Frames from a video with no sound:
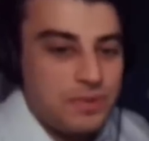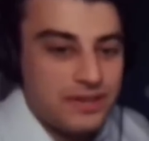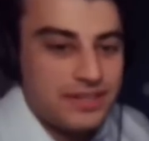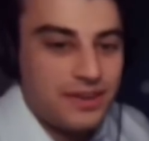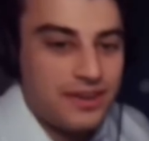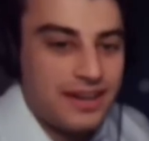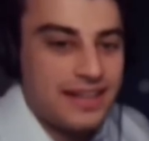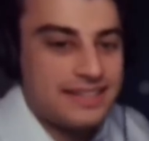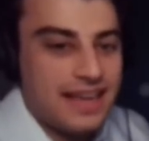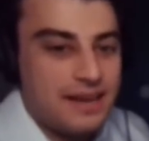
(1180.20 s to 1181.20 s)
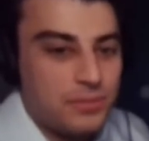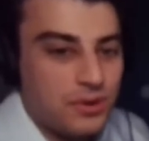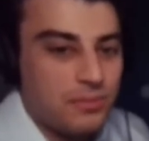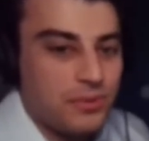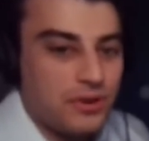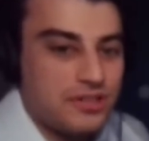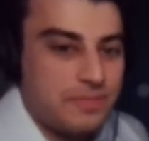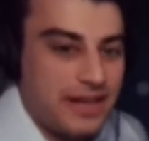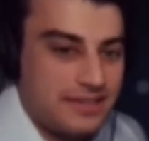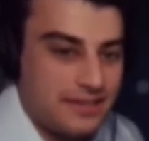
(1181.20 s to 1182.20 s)
building on it. It's getting more and more
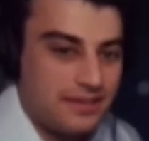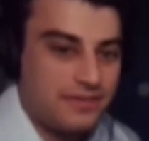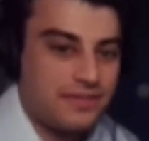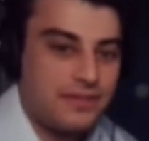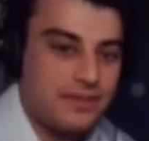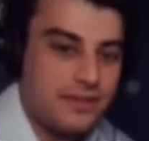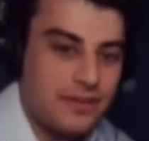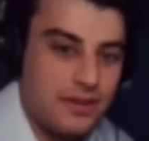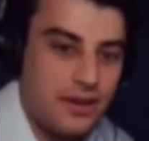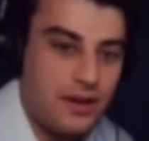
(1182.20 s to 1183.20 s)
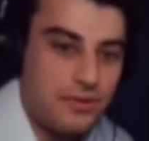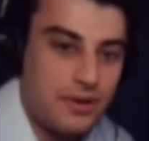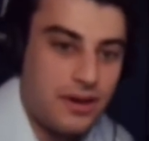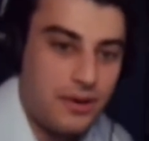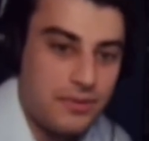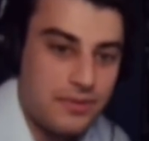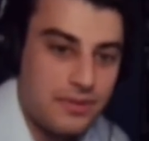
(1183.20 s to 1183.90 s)
expensive. Oh, no.